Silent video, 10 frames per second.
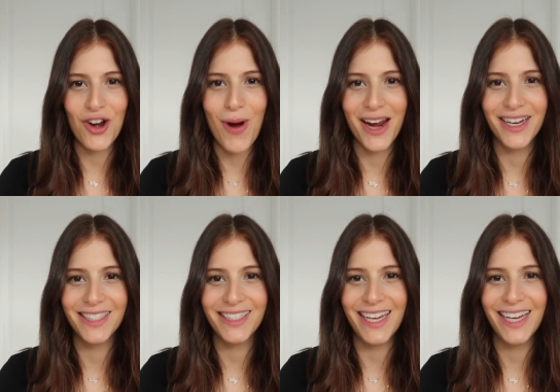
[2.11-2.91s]

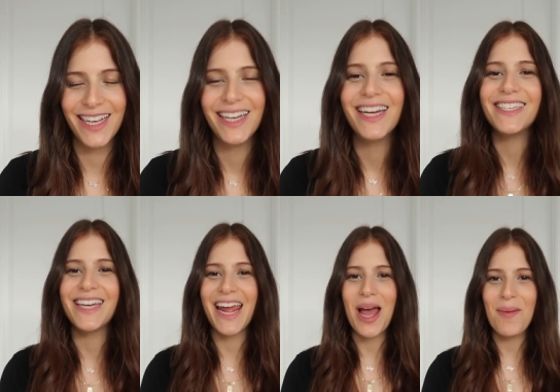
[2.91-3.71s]
pregnancy?
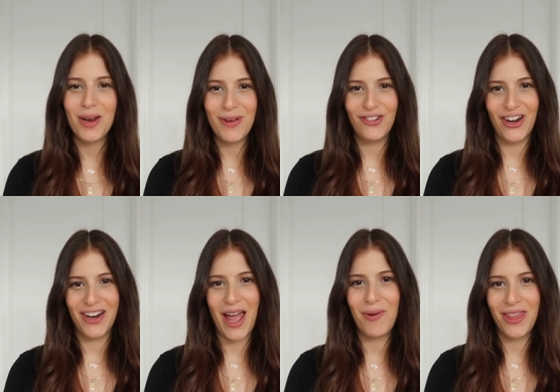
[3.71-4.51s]
Today, I'm going to be sharing
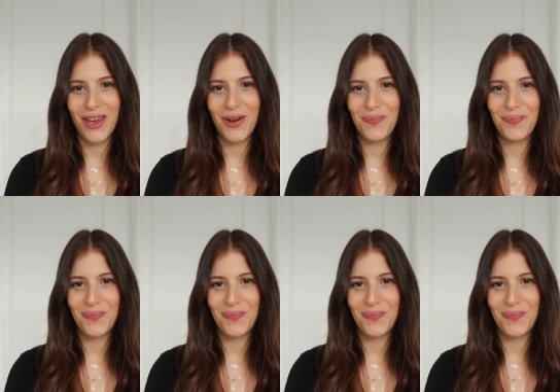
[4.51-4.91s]
that with you.